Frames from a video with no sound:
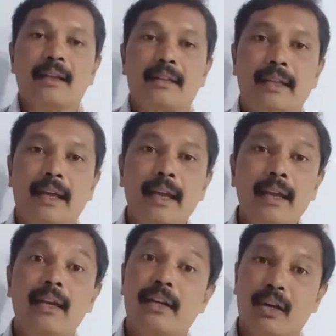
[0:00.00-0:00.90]

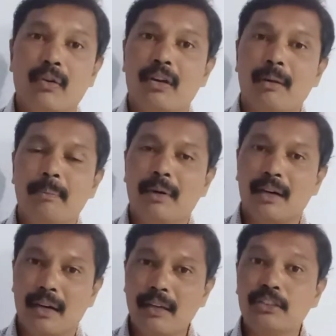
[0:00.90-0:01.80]
They develop
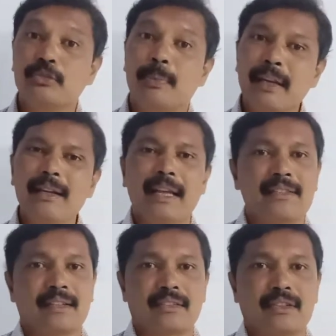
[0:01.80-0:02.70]
a spring-like
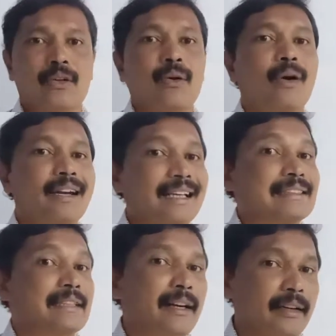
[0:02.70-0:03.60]
structure called
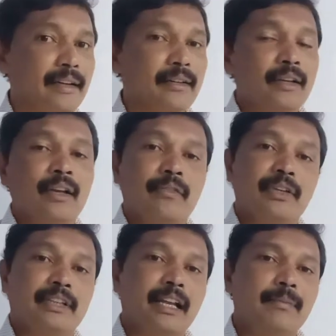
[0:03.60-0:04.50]
as tendril,
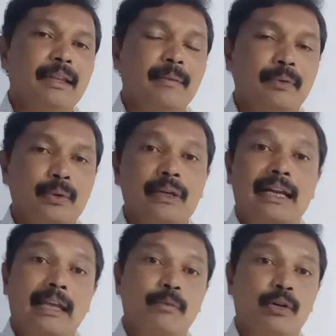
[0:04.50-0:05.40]
which helps them to
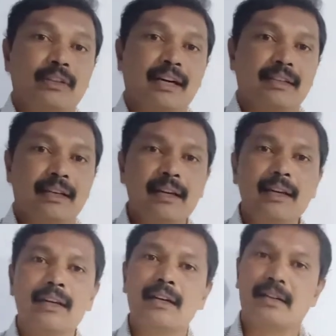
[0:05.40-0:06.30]
climb on the
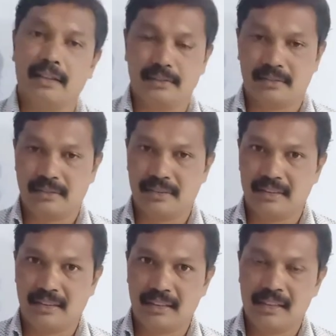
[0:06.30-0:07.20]
other trees.
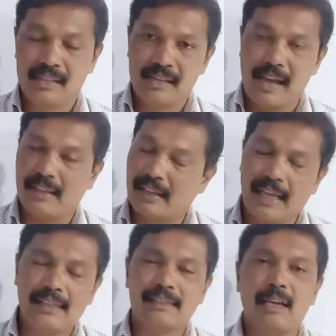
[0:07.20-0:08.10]
And the
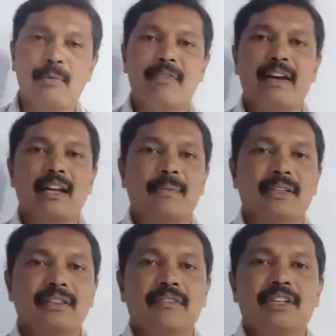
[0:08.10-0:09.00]
last type of
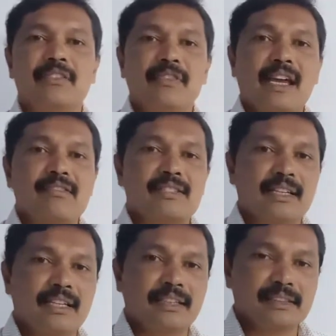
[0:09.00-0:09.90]
adaptation which we have
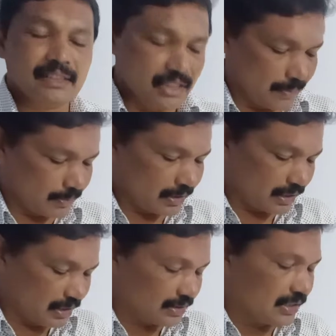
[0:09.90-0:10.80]
studied in this chapter
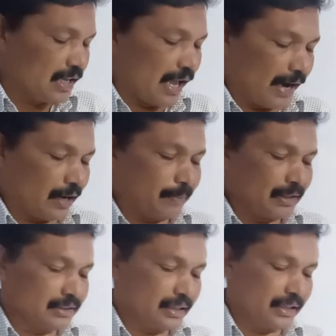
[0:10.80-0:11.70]
is
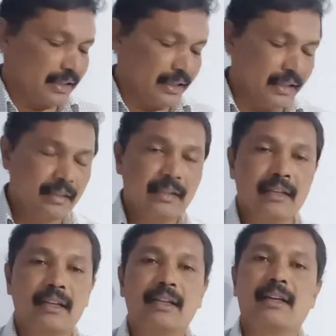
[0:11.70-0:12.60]
adaptation in
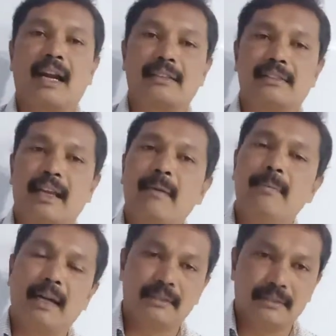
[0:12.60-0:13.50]
grassland
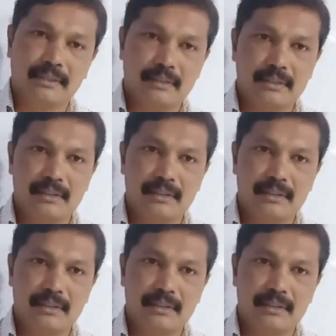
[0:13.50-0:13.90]
plants.